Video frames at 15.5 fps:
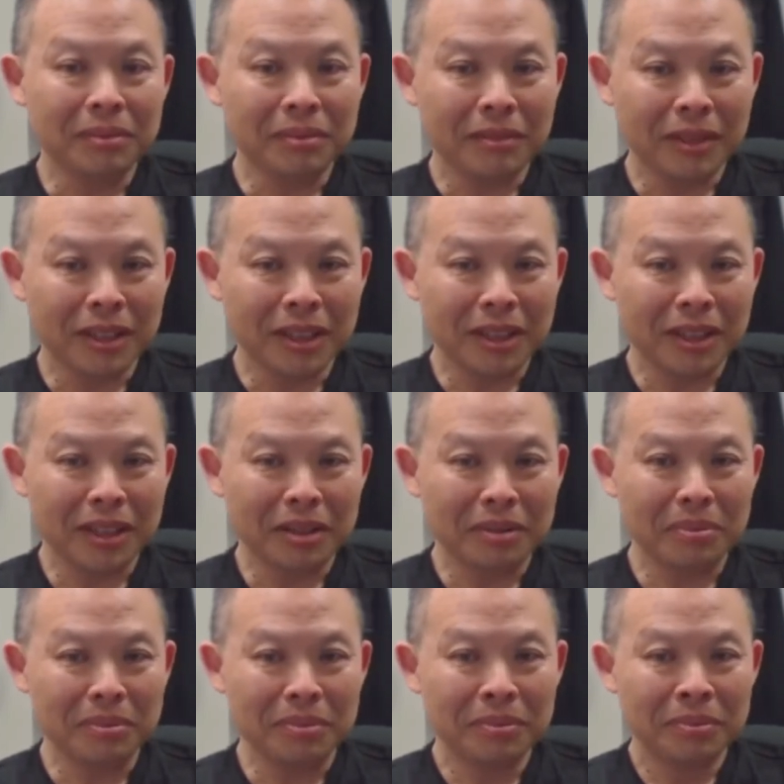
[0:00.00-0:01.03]
Wow.
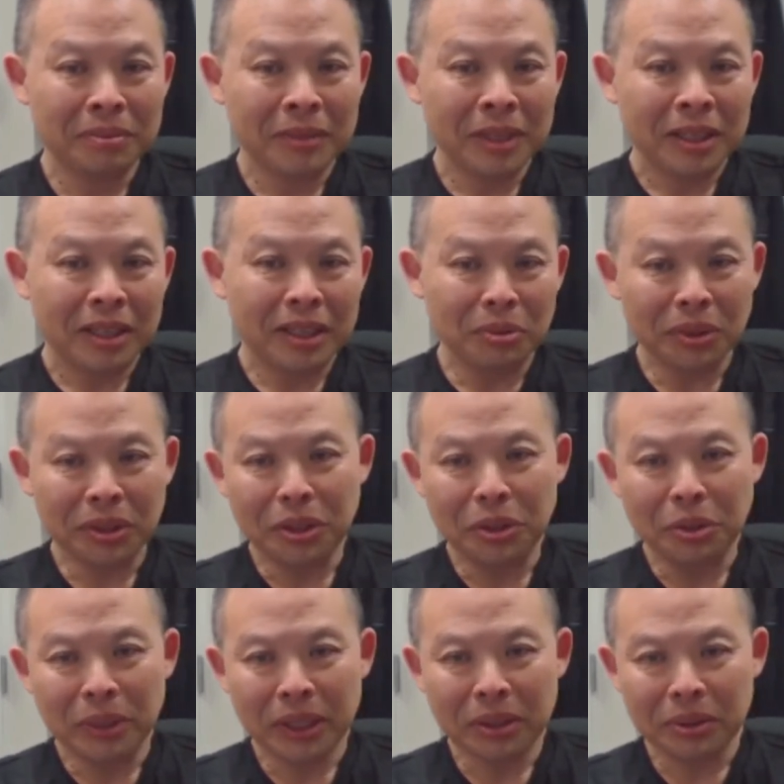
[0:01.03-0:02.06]
Um, and with the
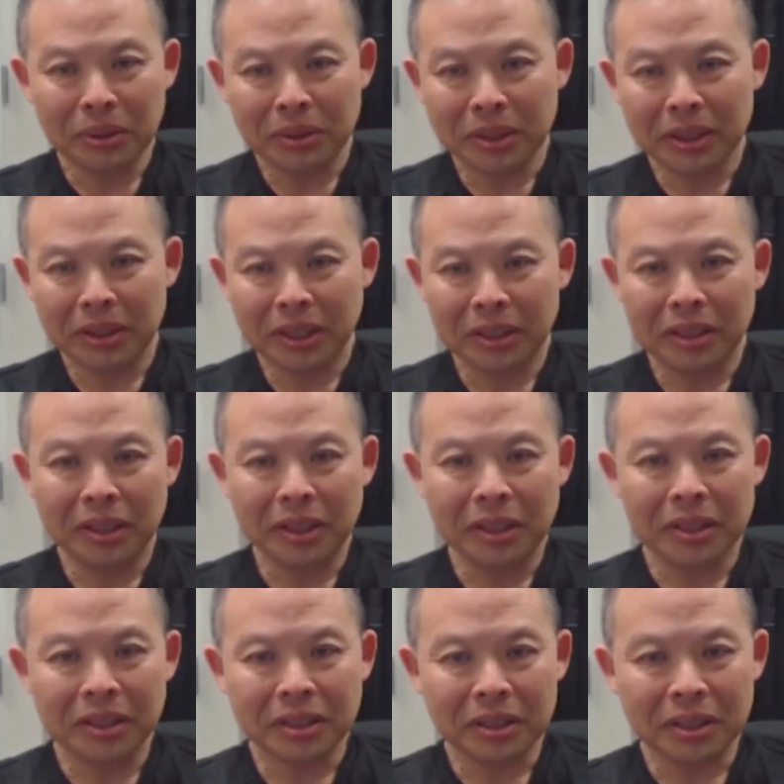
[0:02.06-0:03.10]
new microdosing
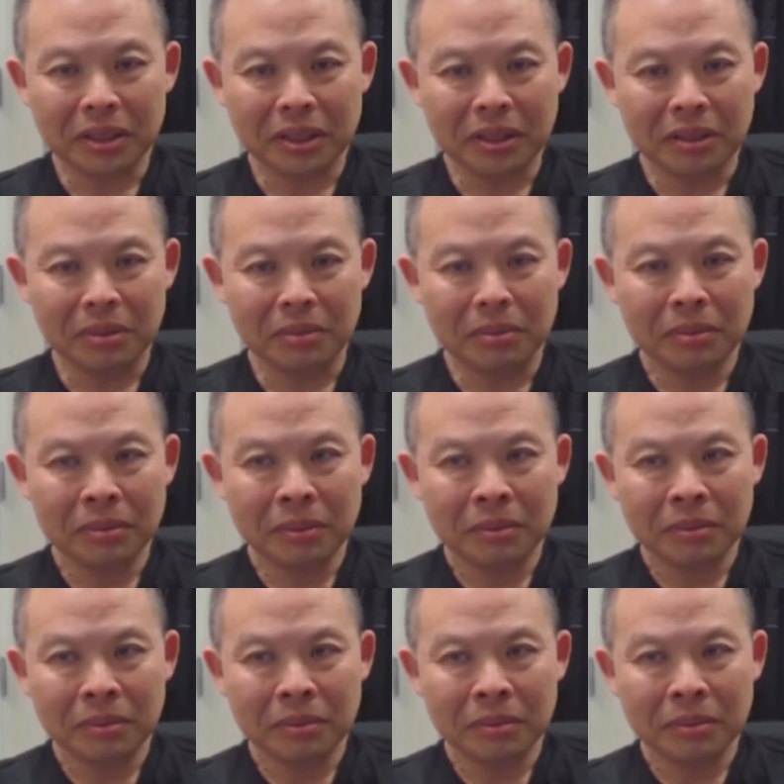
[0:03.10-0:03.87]
techniques, um,